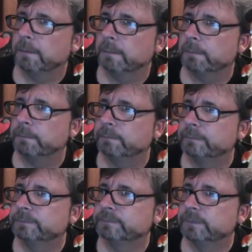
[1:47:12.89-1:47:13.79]

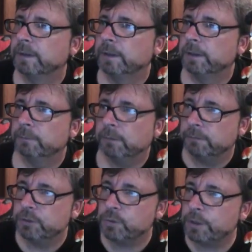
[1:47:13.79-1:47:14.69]
Mm-hmm.
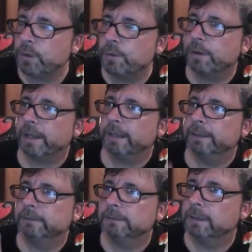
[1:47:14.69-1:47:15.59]
But be sure you go look at
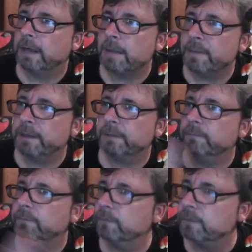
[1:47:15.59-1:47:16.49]
it, comment it,
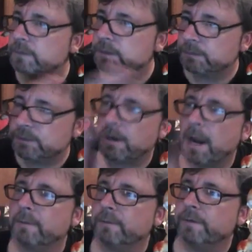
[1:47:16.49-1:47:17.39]

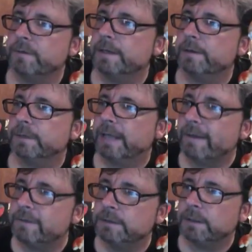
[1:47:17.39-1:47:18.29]
subscribe to Rivendell if you
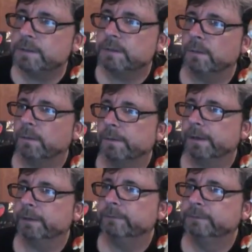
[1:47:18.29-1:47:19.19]
haven't done so
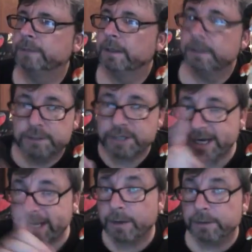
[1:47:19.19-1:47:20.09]
already.
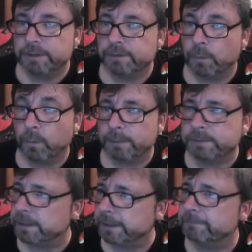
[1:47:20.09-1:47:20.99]
Check out his
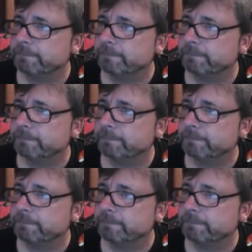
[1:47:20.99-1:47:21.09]
website.